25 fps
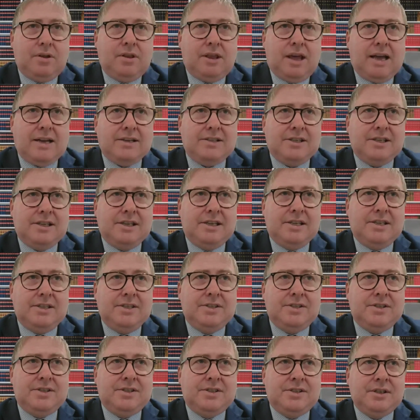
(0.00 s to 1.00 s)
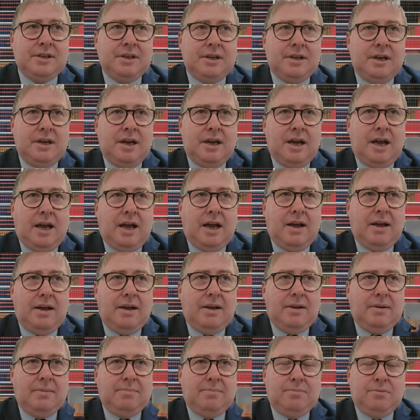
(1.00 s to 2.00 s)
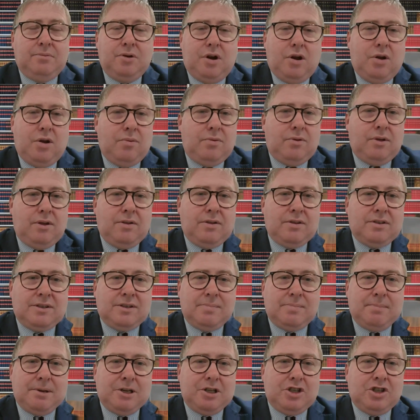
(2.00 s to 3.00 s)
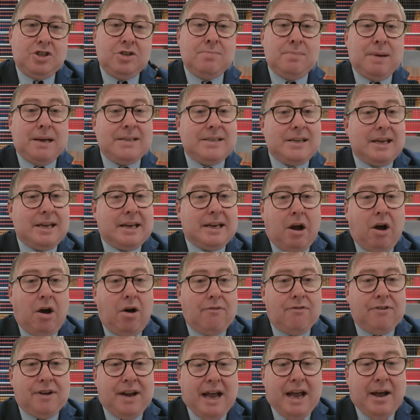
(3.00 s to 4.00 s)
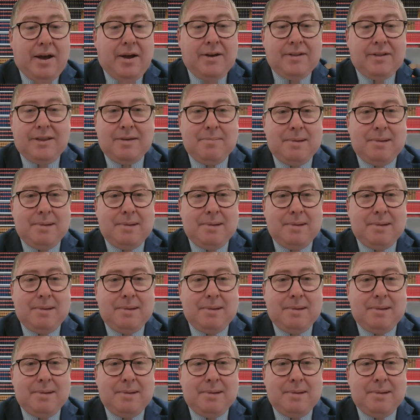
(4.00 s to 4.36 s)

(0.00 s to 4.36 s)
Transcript: that is, the submissions may take half an hour,